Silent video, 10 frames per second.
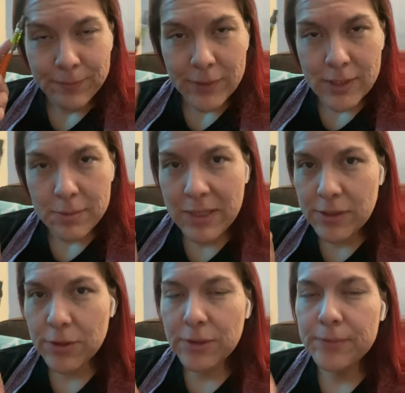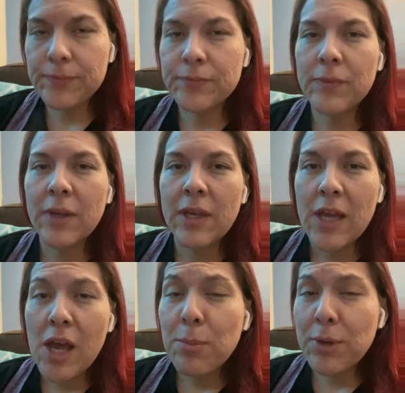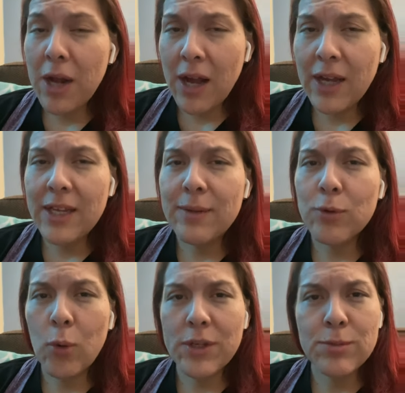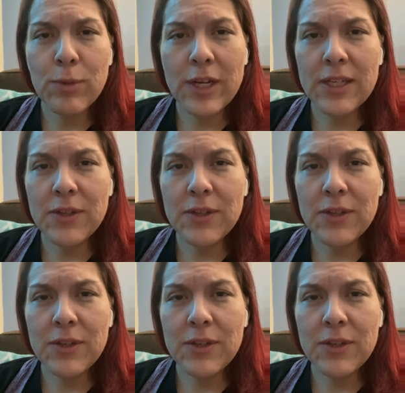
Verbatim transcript: It's mental. But I am going to break it,